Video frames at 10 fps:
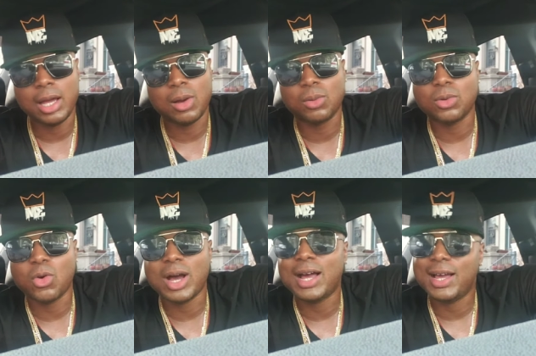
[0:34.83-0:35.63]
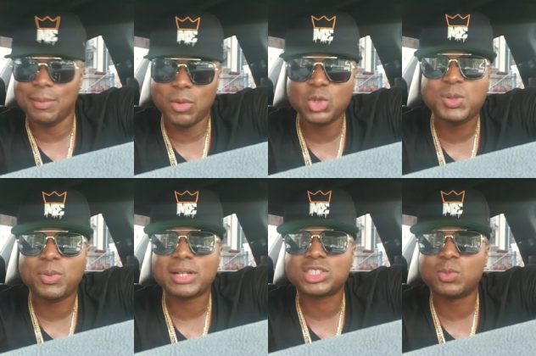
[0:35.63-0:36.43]
I don't know. I, most
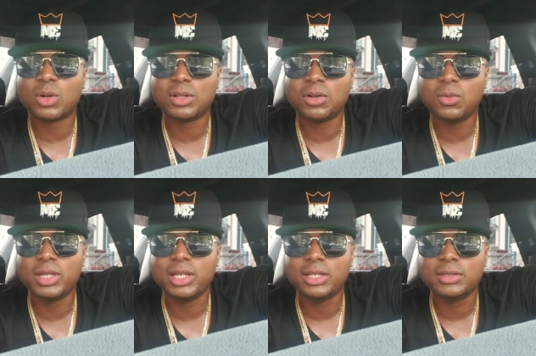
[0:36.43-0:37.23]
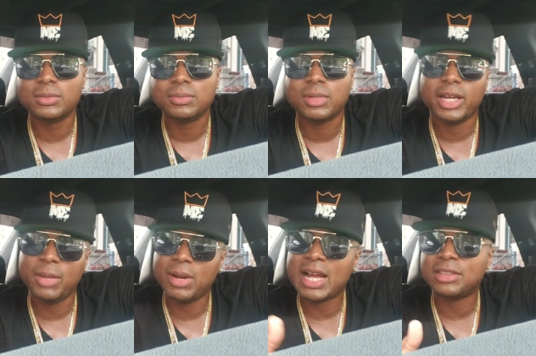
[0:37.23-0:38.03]
people like to smoke a little weed.
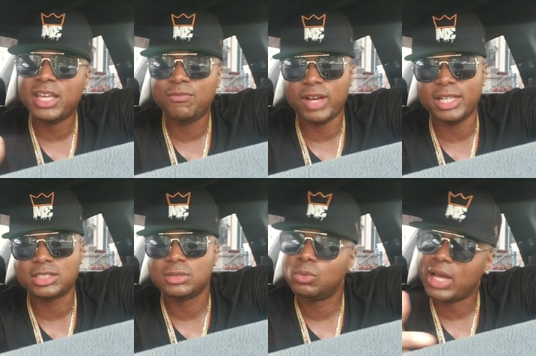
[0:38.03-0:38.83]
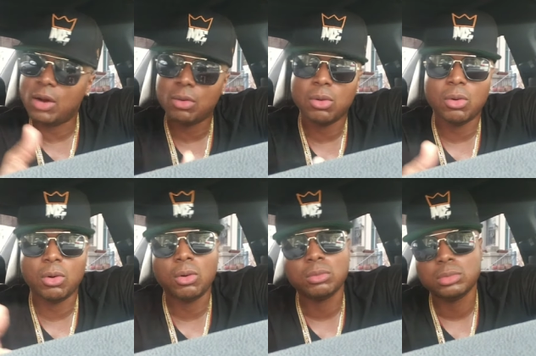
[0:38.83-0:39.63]
Everybody got their vice.
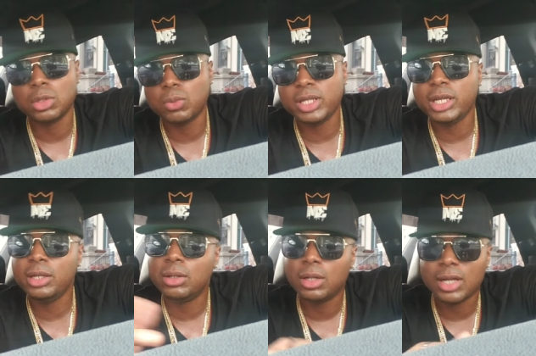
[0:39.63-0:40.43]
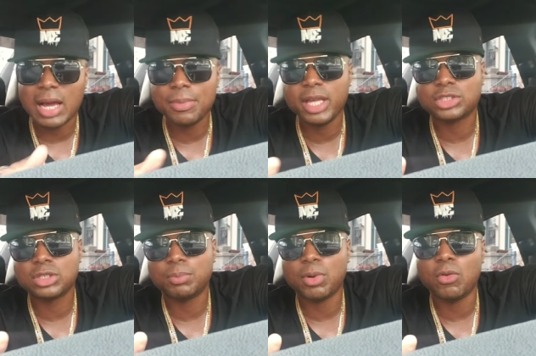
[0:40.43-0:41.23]
Alcohol, weed,
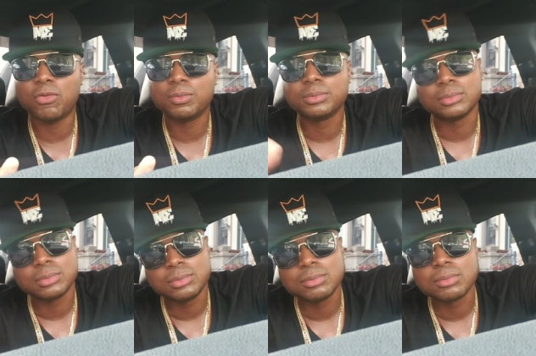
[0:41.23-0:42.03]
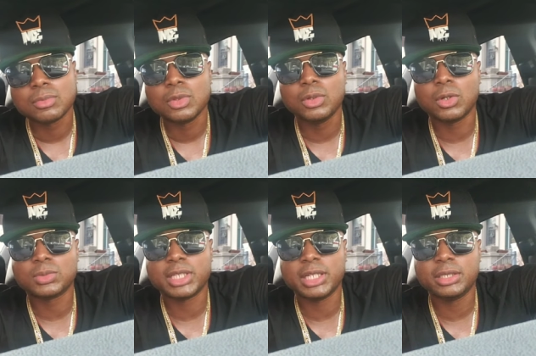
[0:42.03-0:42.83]
combination of both. You know
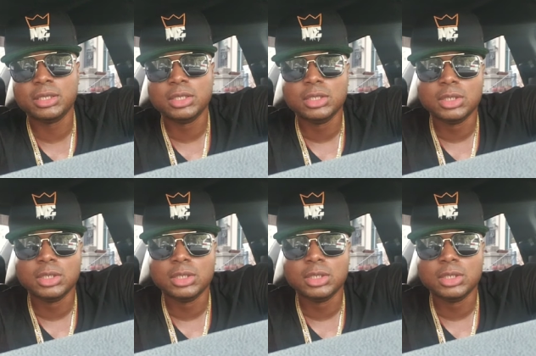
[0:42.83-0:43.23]
what I'm saying?